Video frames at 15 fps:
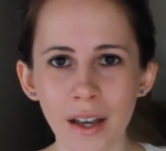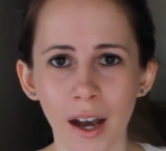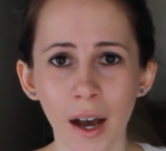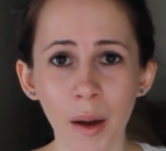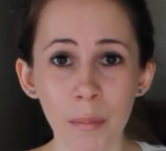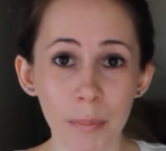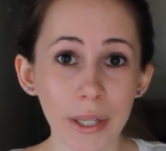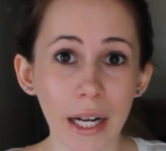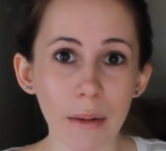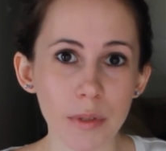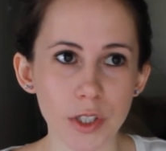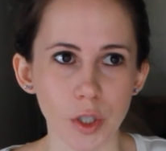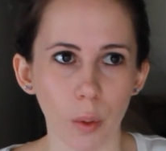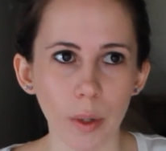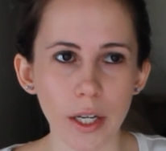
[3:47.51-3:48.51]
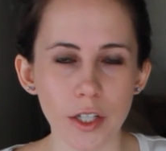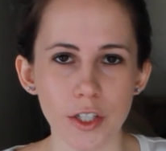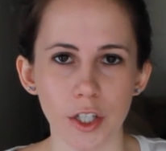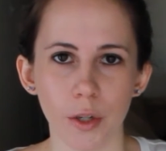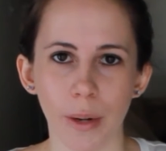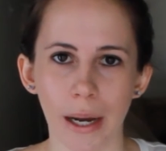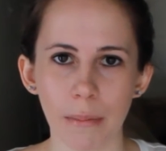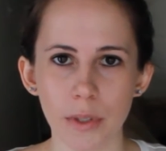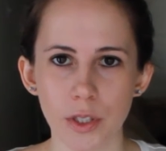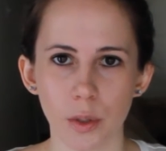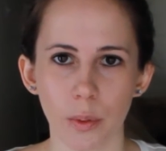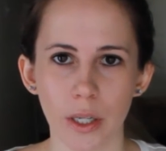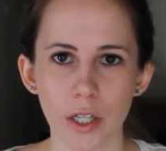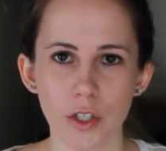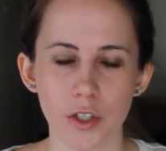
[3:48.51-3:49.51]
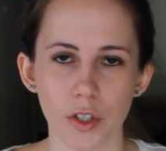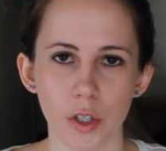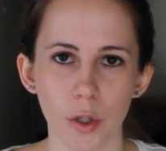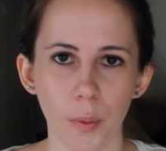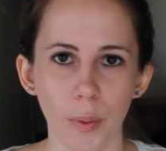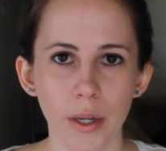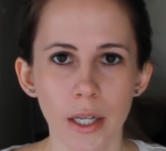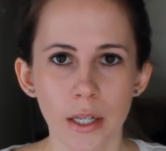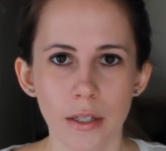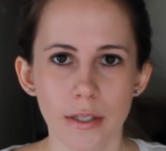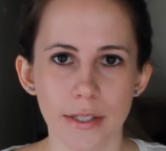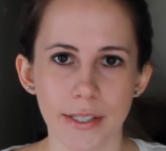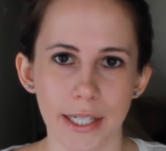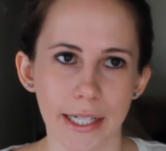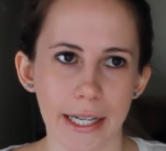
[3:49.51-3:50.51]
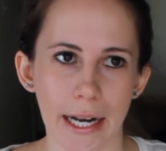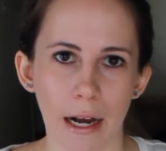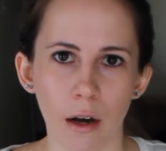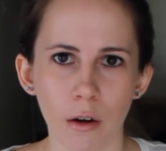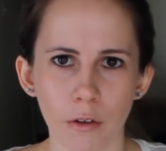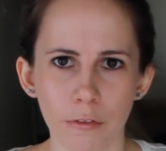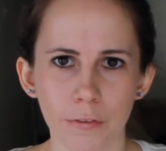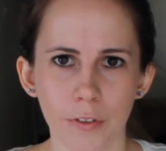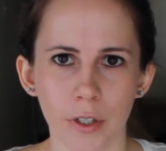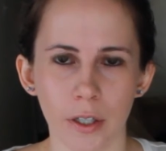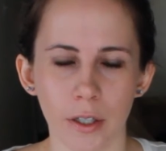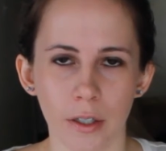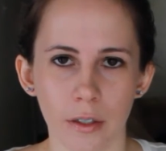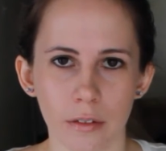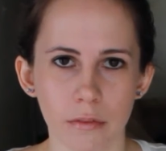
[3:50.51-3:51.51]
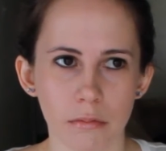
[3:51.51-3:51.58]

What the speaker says: But I was going to stick it out for,